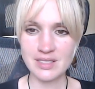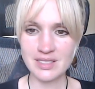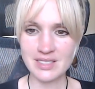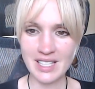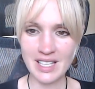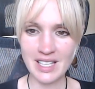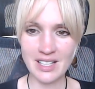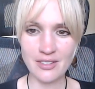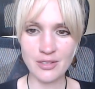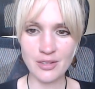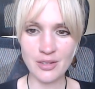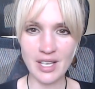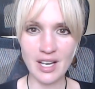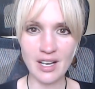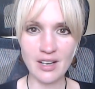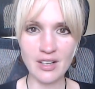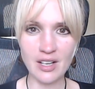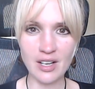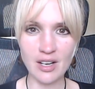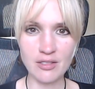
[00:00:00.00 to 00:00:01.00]
so say if you
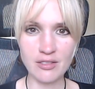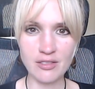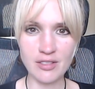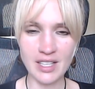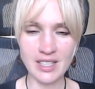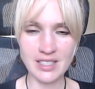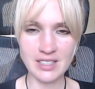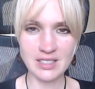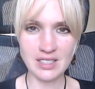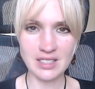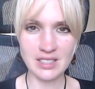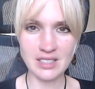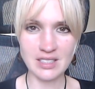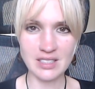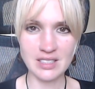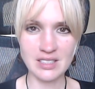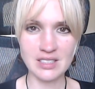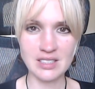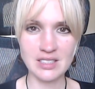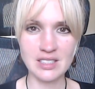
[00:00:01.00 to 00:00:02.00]
get a girlfriend
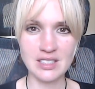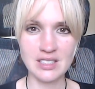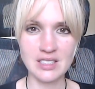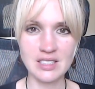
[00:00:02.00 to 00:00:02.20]
and